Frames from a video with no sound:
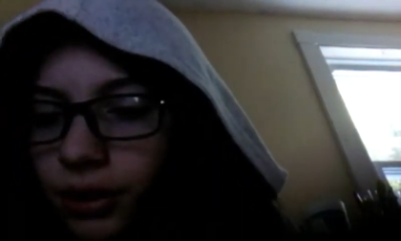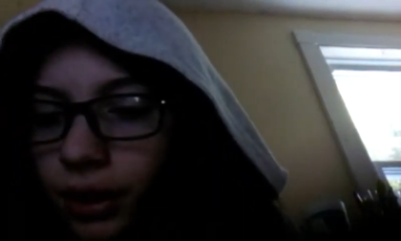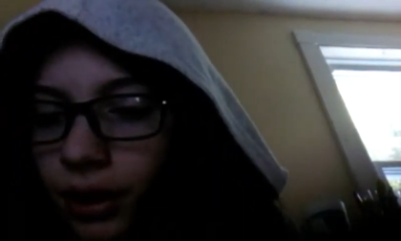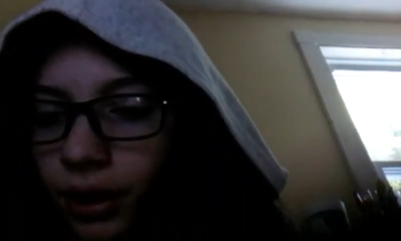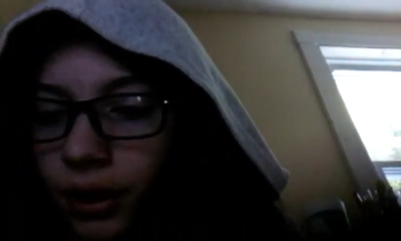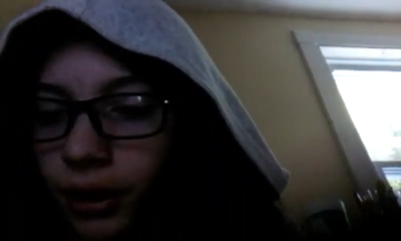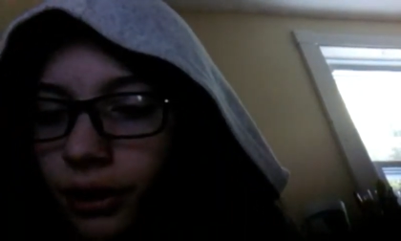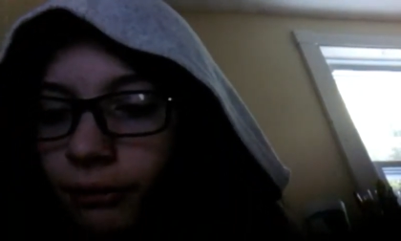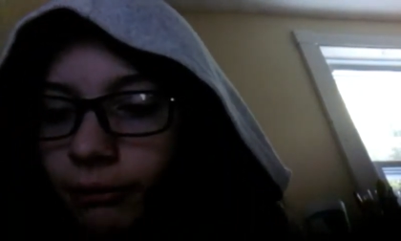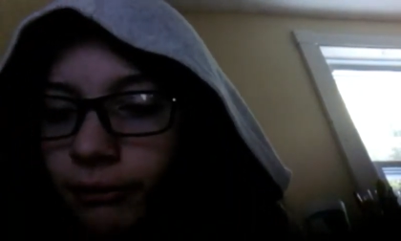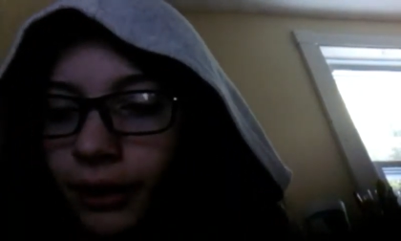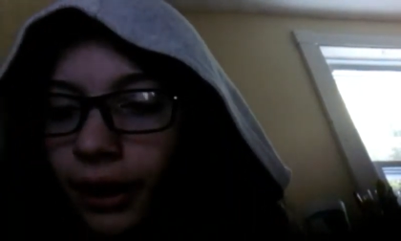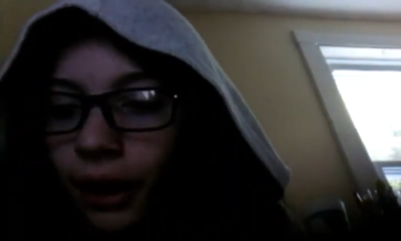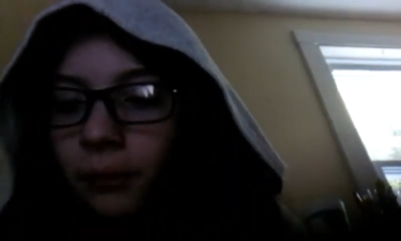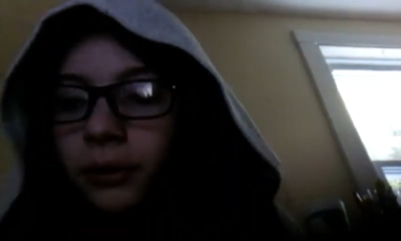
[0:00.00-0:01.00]
Um,
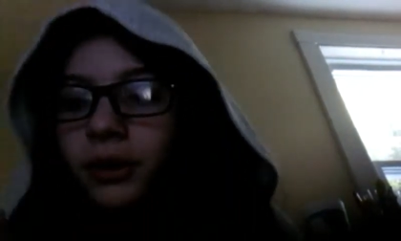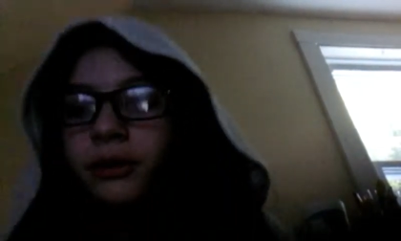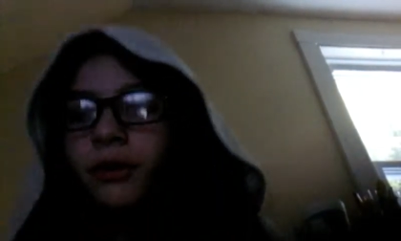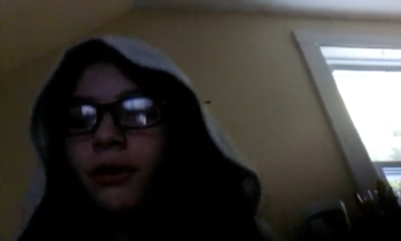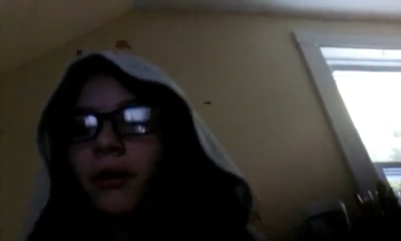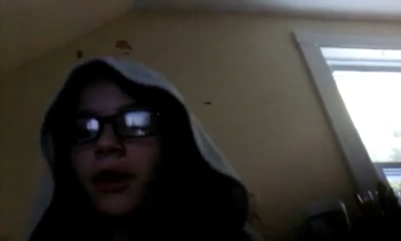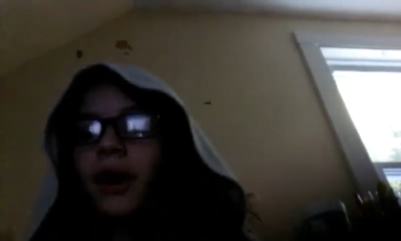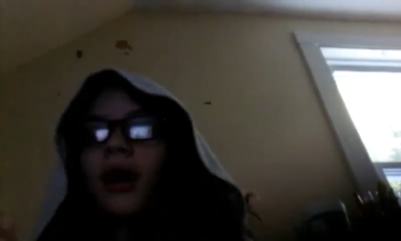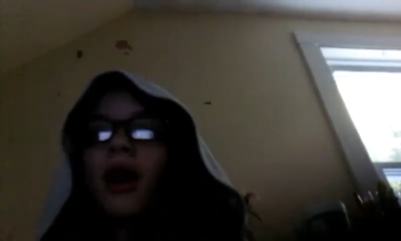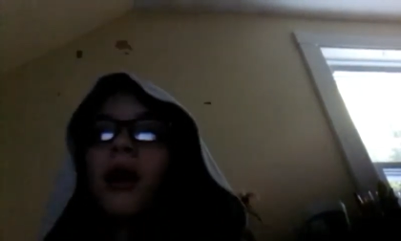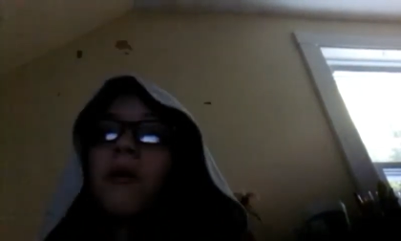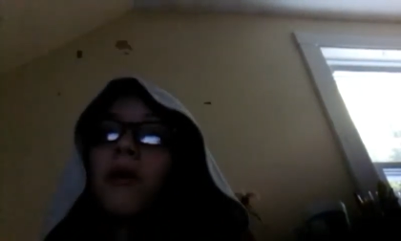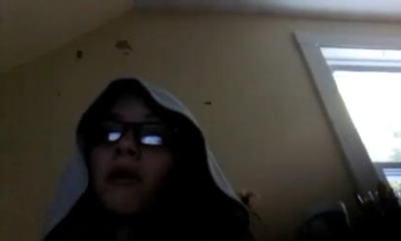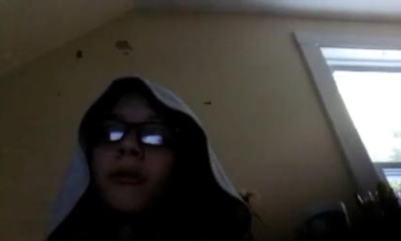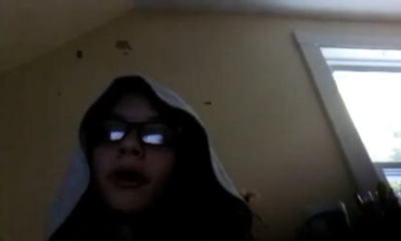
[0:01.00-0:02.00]
and I will do a what I
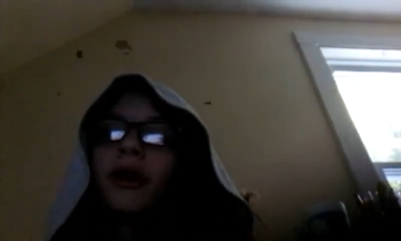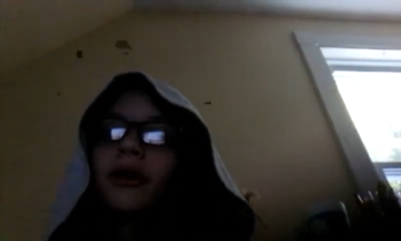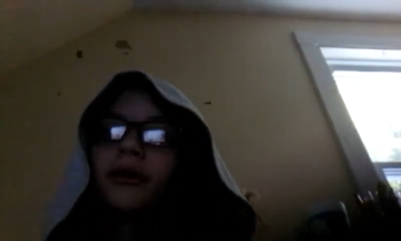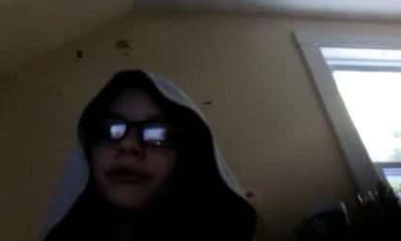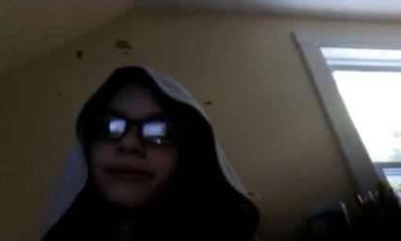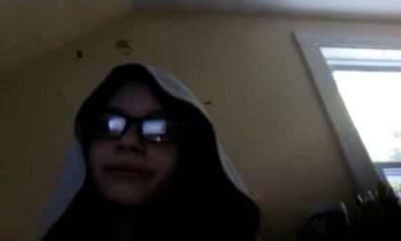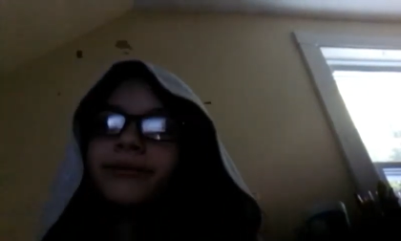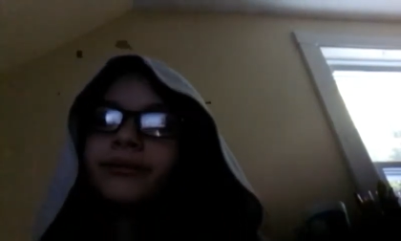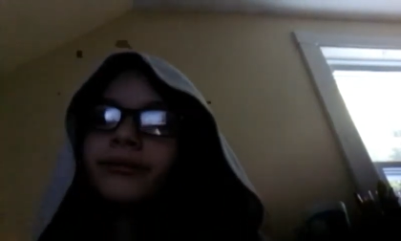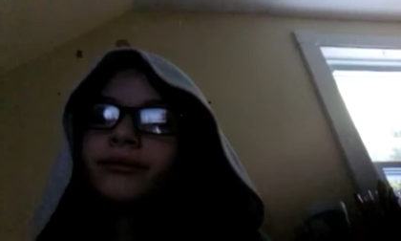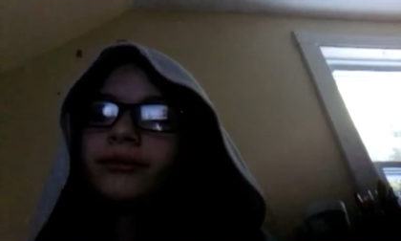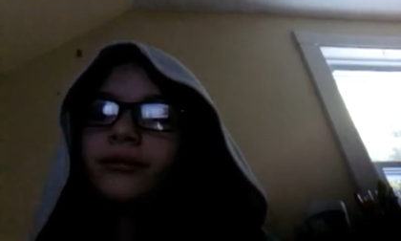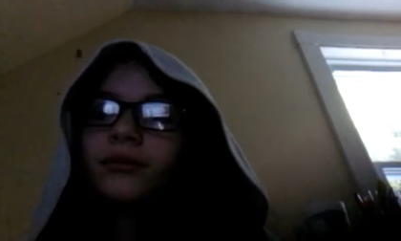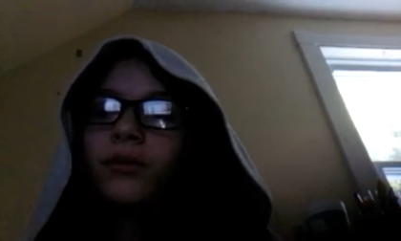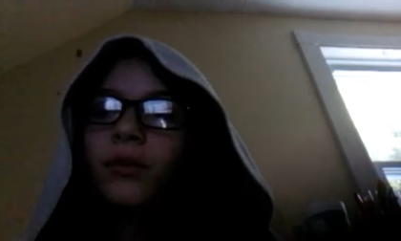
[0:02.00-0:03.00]
got Walmart
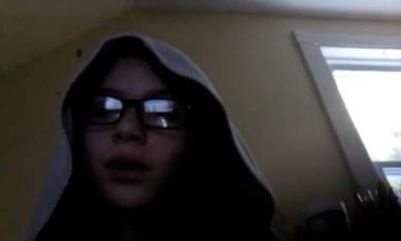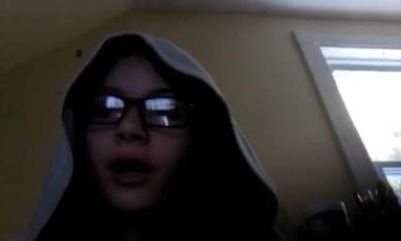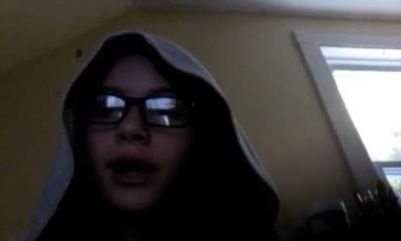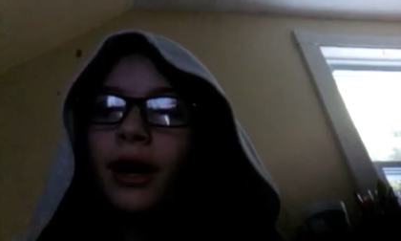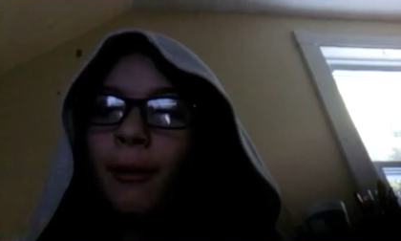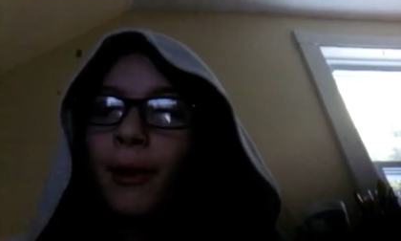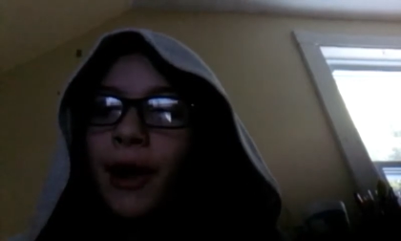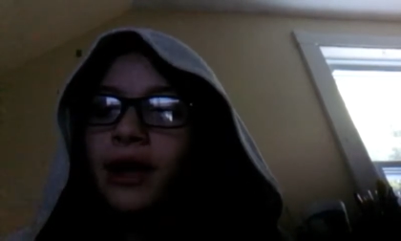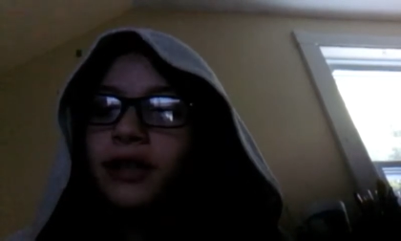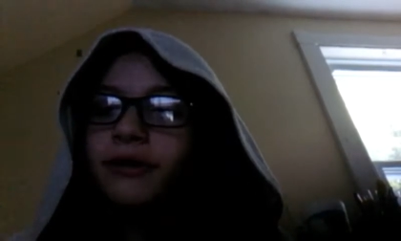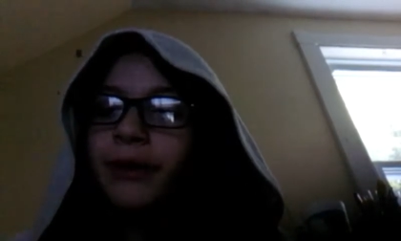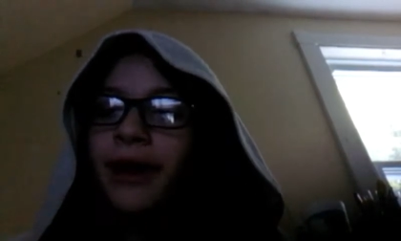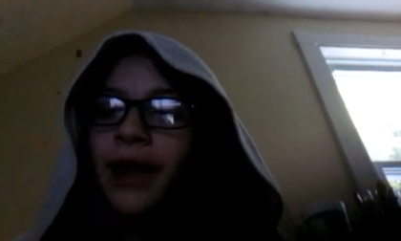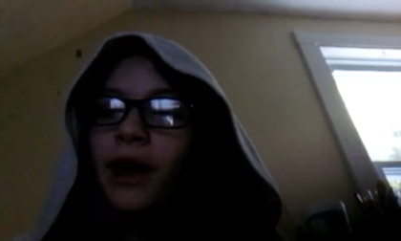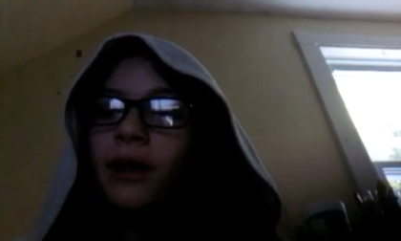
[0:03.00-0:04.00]
when I get back to
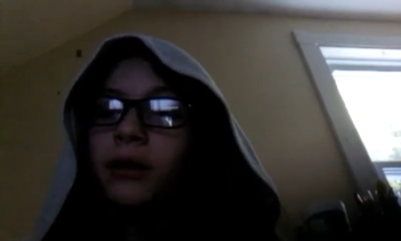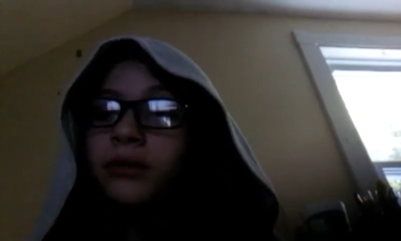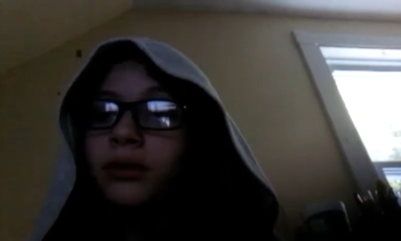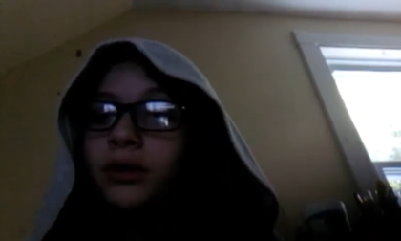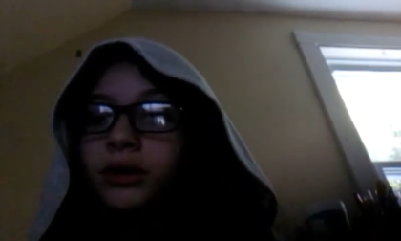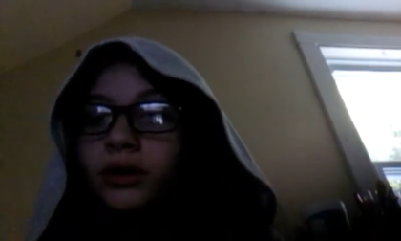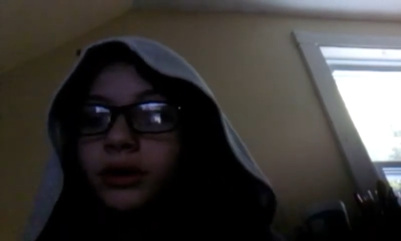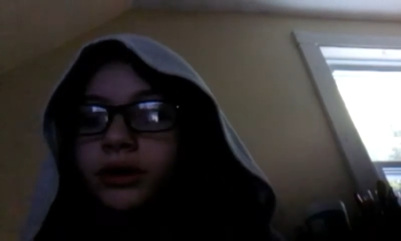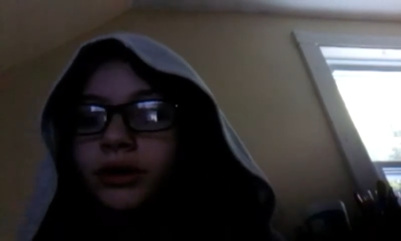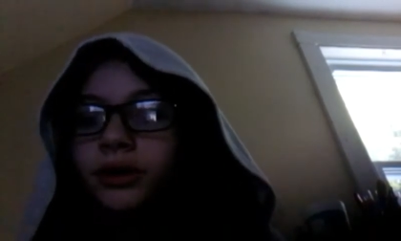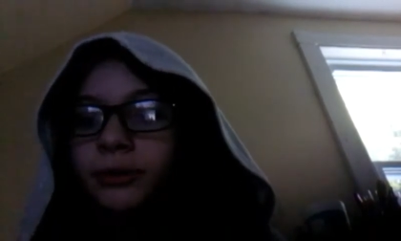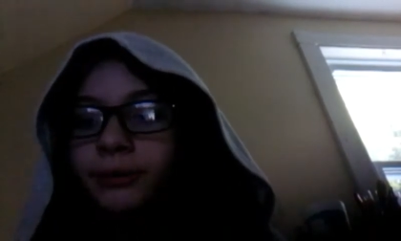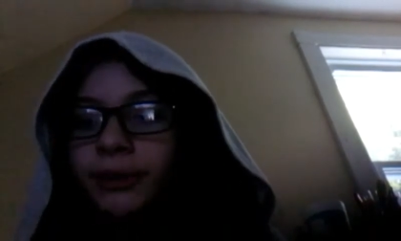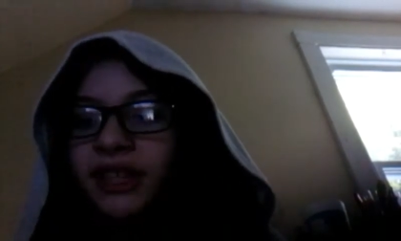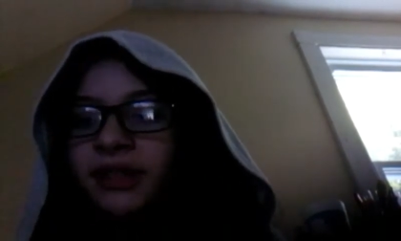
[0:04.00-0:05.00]
my house
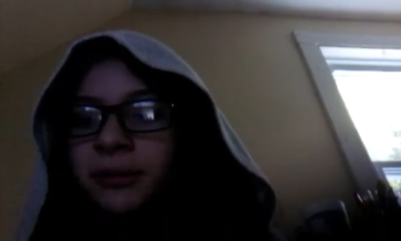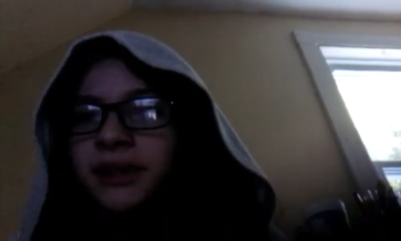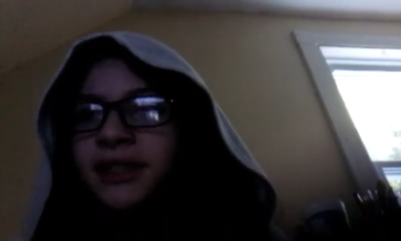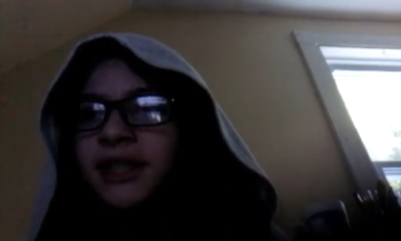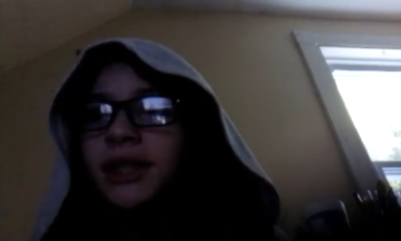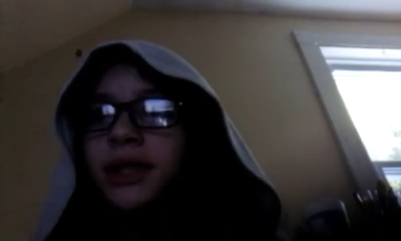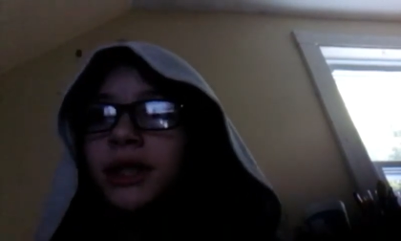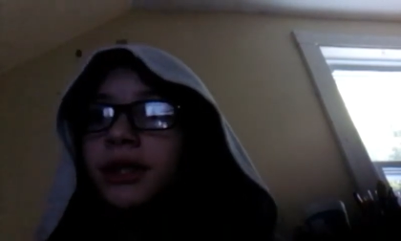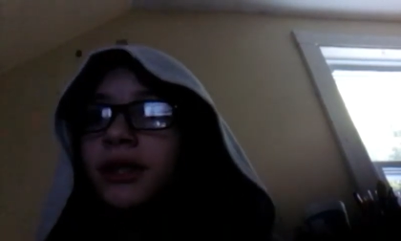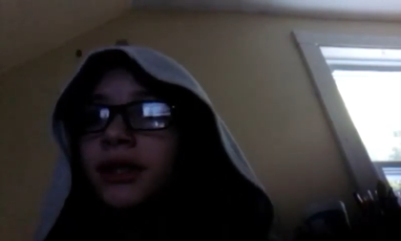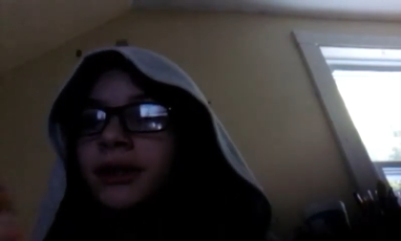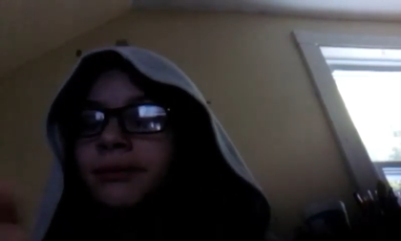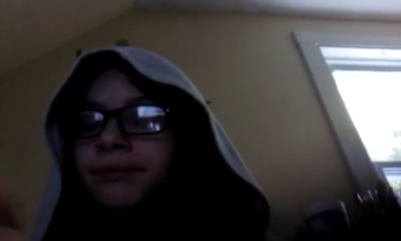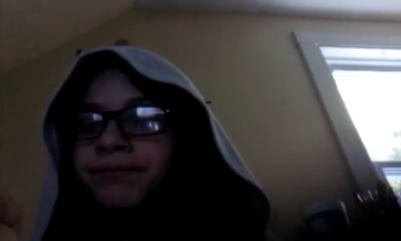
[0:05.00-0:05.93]
or back to my sister's.